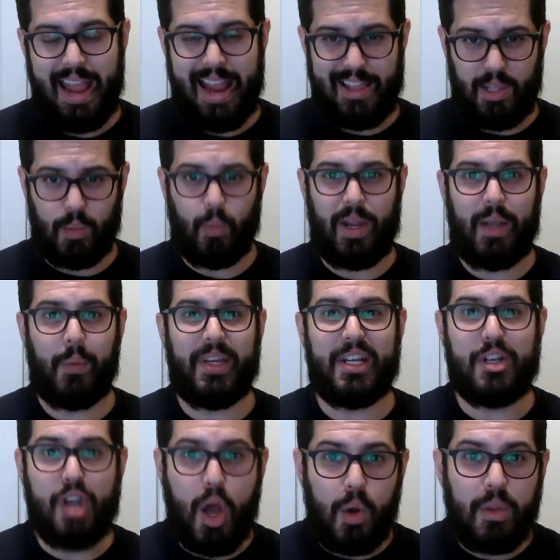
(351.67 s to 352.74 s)
And the way we
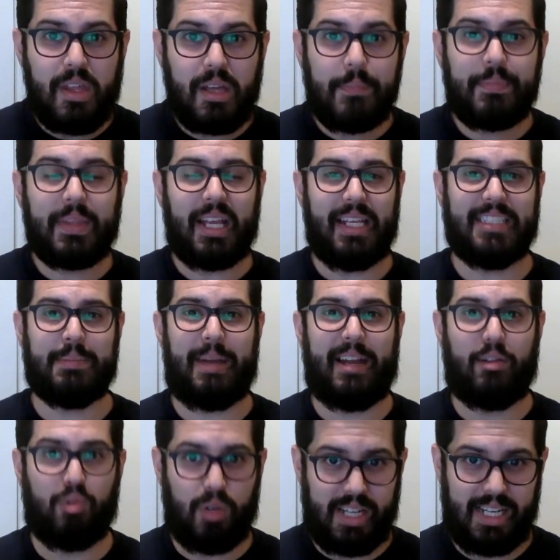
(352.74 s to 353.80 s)
know them is
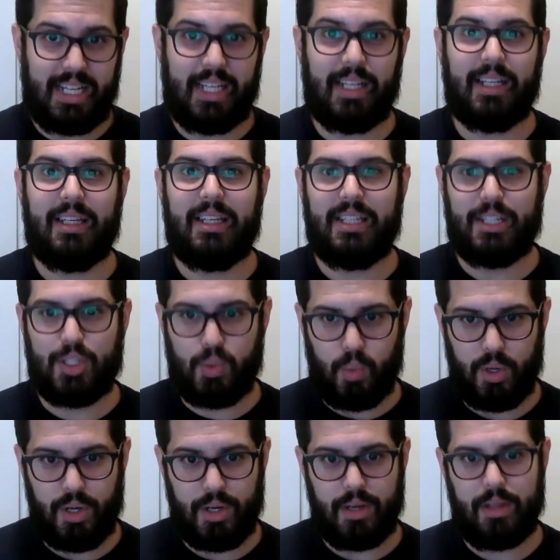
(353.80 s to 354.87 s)
by reading his
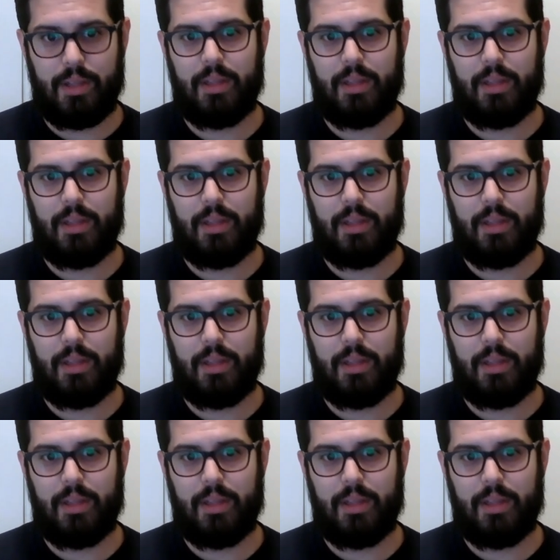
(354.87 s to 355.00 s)
word.